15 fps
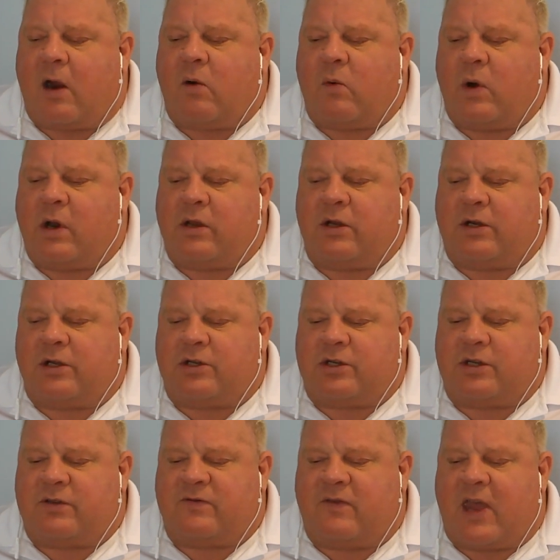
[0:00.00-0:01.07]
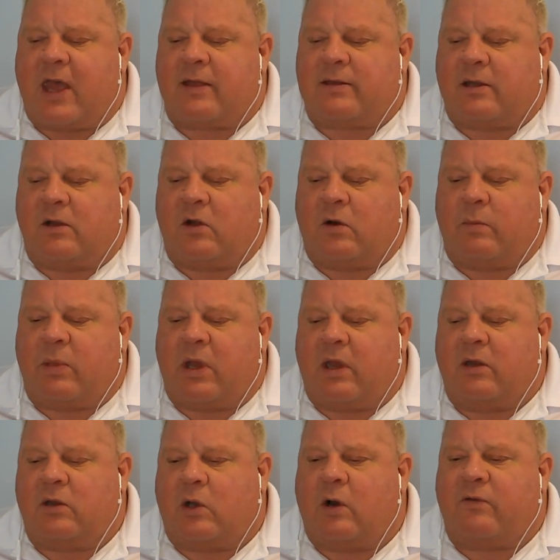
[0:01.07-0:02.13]
where you could just vent a little bit
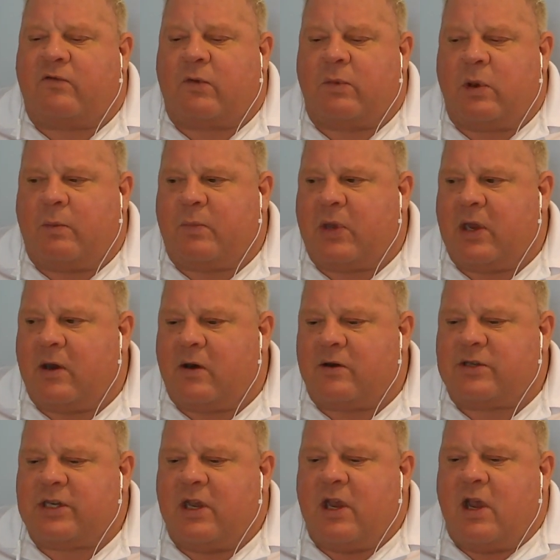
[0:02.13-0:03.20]
and learn from your peers.